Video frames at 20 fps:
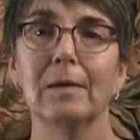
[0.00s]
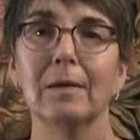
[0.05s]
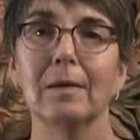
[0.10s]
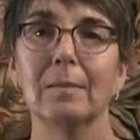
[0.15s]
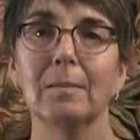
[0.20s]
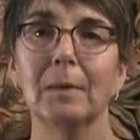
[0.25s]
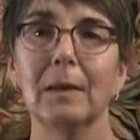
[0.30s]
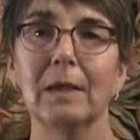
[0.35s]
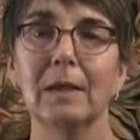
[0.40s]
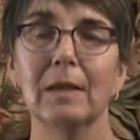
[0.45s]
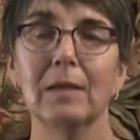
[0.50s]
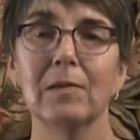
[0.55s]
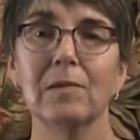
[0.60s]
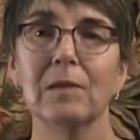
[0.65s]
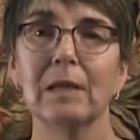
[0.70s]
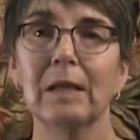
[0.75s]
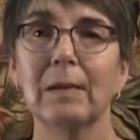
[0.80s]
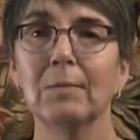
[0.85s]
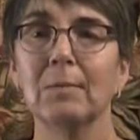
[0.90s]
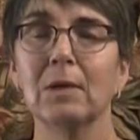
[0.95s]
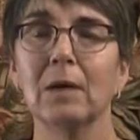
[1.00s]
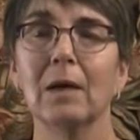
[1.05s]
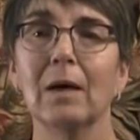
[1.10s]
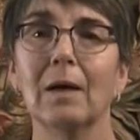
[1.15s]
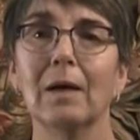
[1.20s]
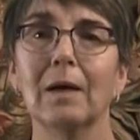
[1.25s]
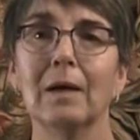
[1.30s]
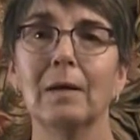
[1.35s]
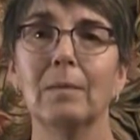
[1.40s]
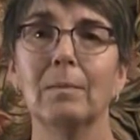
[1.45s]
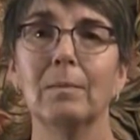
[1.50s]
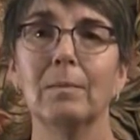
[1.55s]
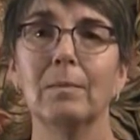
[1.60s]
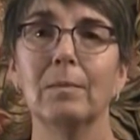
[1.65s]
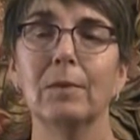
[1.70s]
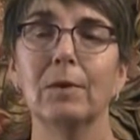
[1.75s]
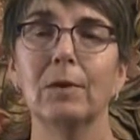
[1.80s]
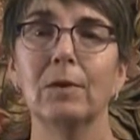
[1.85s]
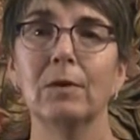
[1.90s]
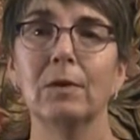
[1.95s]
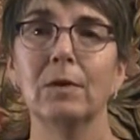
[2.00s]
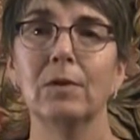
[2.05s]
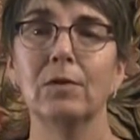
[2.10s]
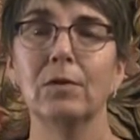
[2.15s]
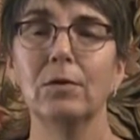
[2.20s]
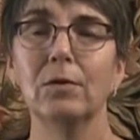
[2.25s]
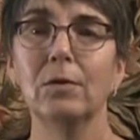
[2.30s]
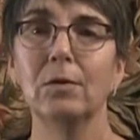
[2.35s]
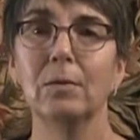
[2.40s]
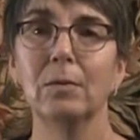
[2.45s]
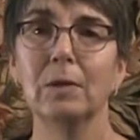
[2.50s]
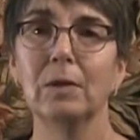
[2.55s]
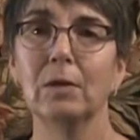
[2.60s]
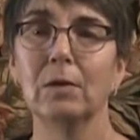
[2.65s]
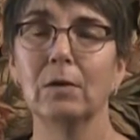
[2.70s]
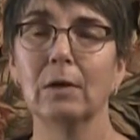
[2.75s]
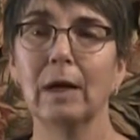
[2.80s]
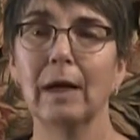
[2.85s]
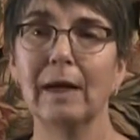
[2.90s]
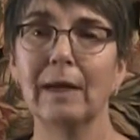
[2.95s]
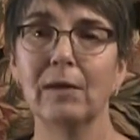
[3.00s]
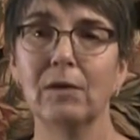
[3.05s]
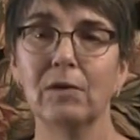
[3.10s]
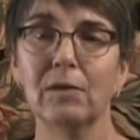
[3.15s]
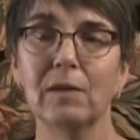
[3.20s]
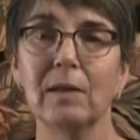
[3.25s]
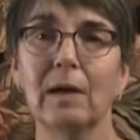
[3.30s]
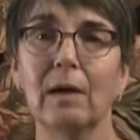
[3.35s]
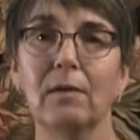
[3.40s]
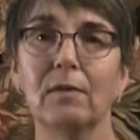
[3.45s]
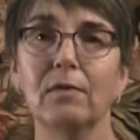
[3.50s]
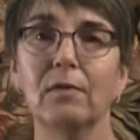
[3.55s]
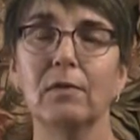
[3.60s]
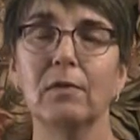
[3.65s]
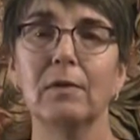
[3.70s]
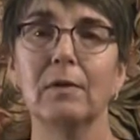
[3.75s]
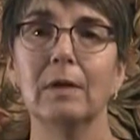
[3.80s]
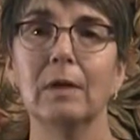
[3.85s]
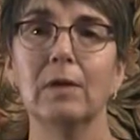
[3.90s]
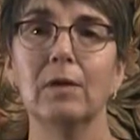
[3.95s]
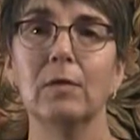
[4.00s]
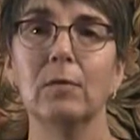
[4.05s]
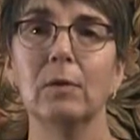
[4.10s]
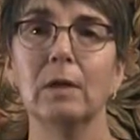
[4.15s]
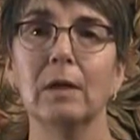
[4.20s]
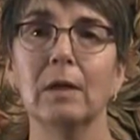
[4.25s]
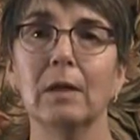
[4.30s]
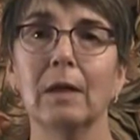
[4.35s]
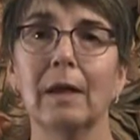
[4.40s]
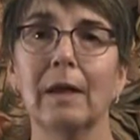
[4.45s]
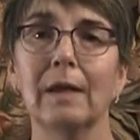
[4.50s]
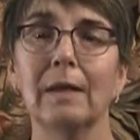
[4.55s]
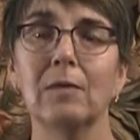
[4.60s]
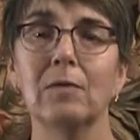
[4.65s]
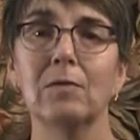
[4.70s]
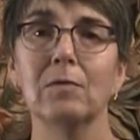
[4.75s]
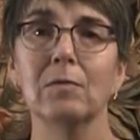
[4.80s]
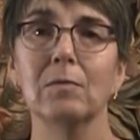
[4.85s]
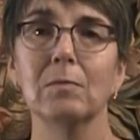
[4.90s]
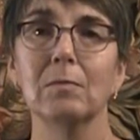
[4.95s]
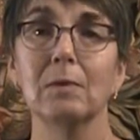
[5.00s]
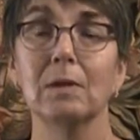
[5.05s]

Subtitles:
but at the same time you're in tune with your higher self and you realize,